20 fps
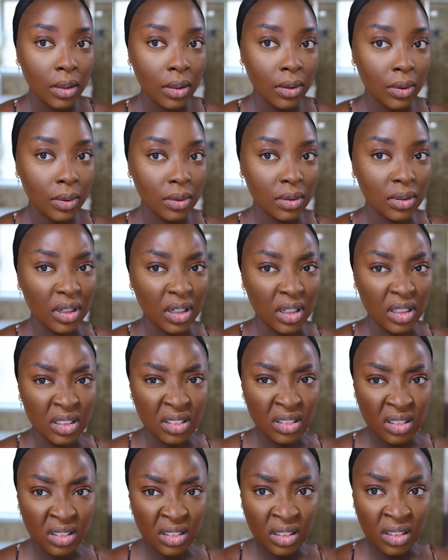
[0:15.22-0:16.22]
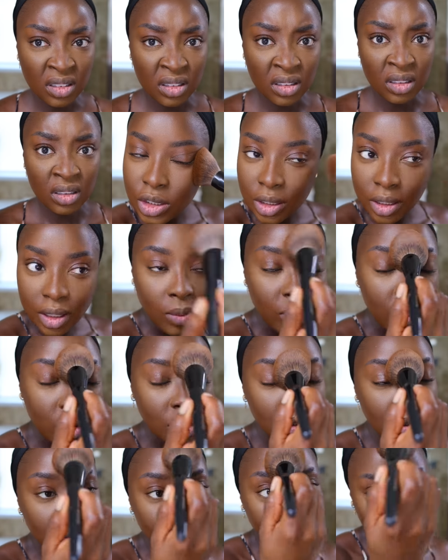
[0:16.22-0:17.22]
Oh, God. Should I
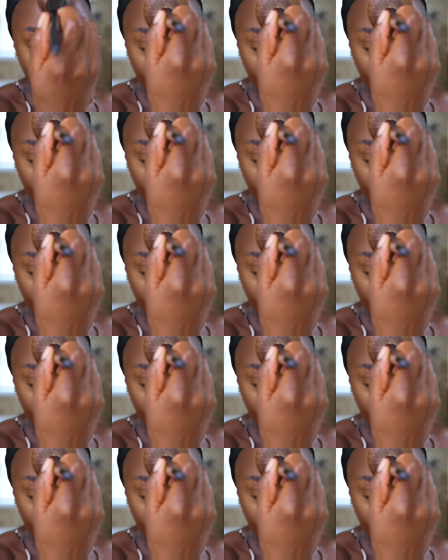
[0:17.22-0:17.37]
wash this